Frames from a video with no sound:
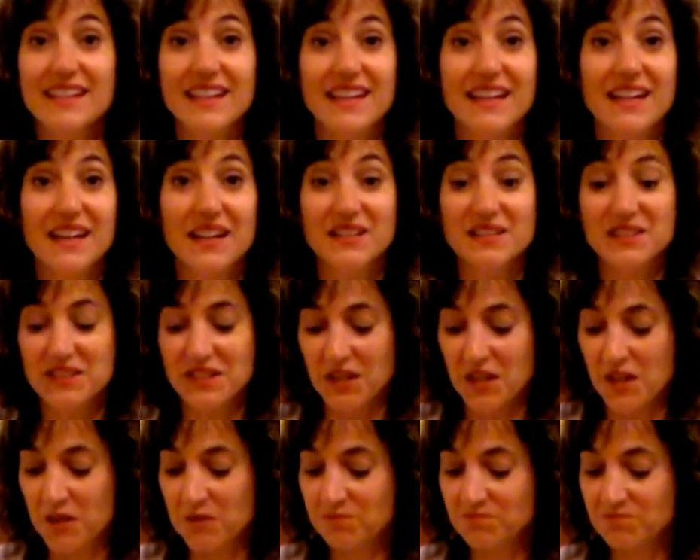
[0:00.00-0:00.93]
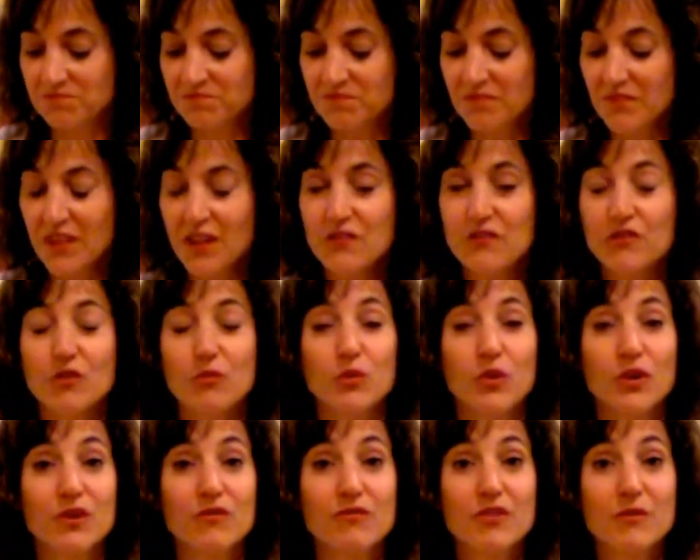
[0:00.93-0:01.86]
and for
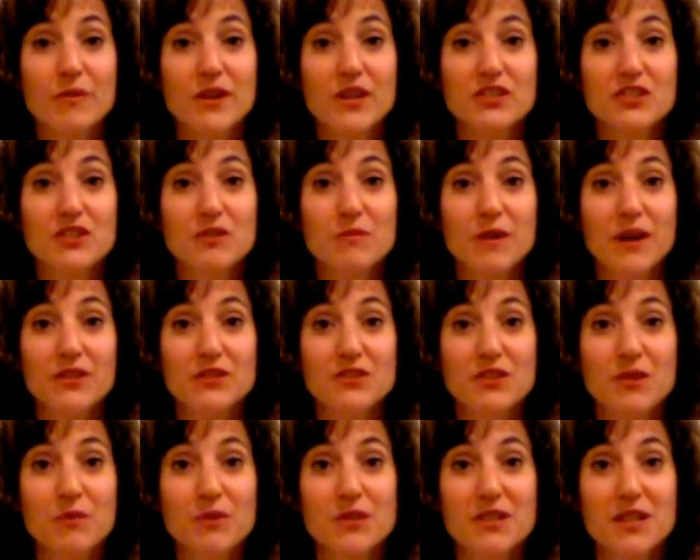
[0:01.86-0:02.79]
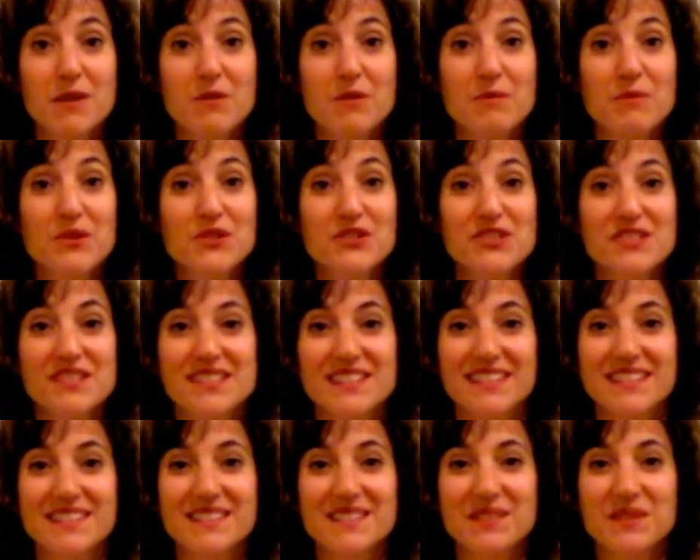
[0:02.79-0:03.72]
more information about summertime
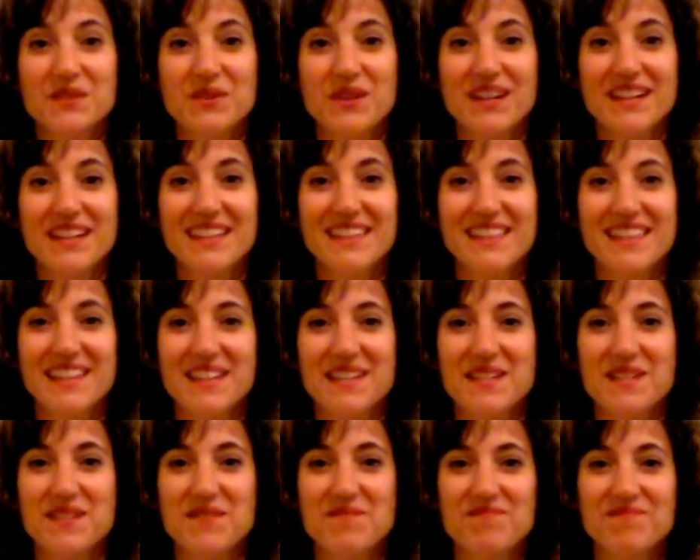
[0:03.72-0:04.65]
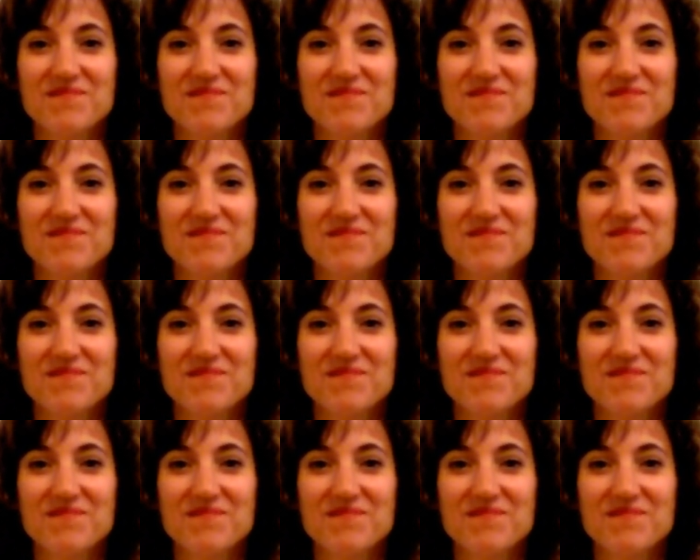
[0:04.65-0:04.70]
emergencies. Okay, thank you.